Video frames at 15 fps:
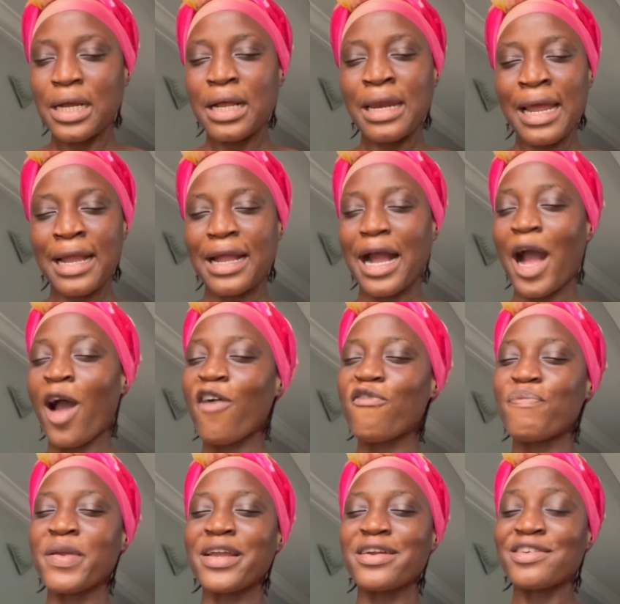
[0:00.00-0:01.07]
Like,
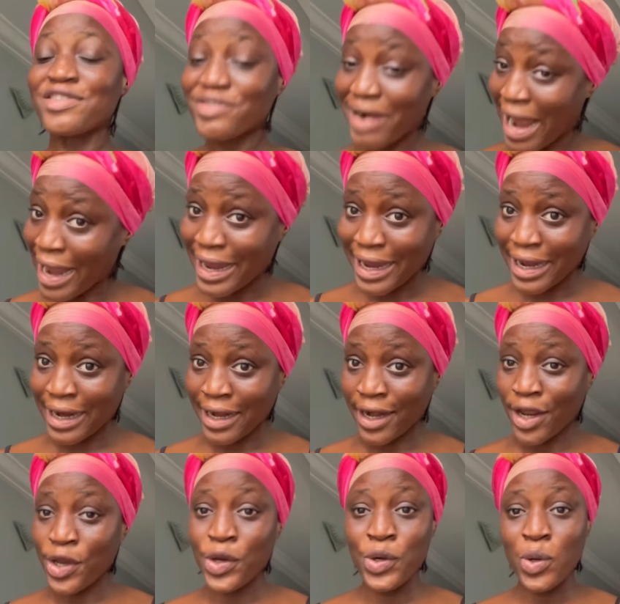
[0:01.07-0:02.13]
I've been crying.
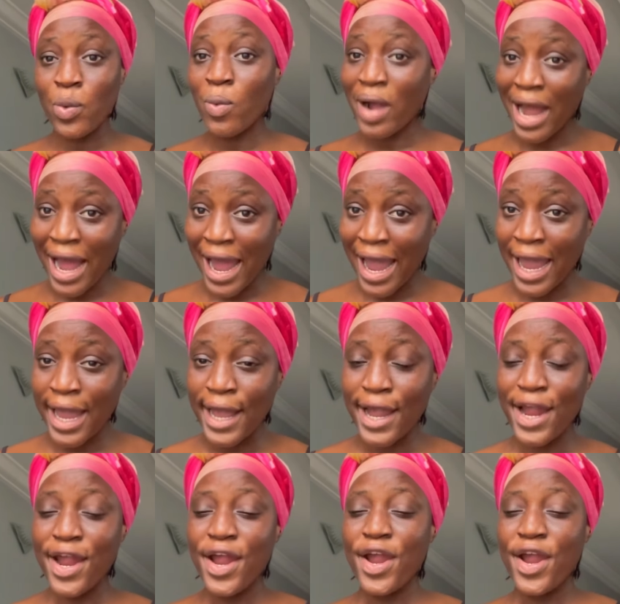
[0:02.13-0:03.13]
You know why?